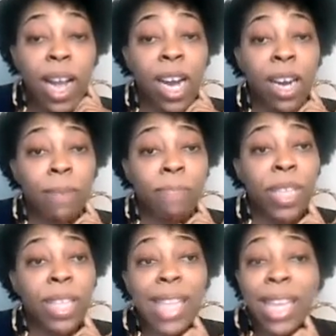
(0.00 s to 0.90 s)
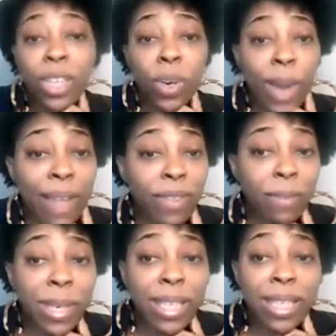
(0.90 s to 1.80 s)
They don't have to
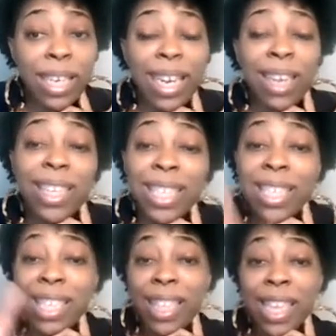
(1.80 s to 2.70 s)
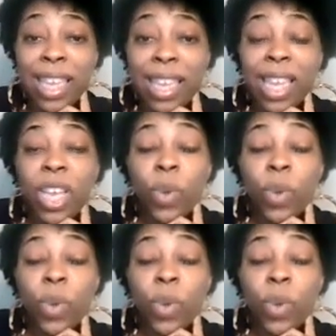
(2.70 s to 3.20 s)
be, now this is the thing.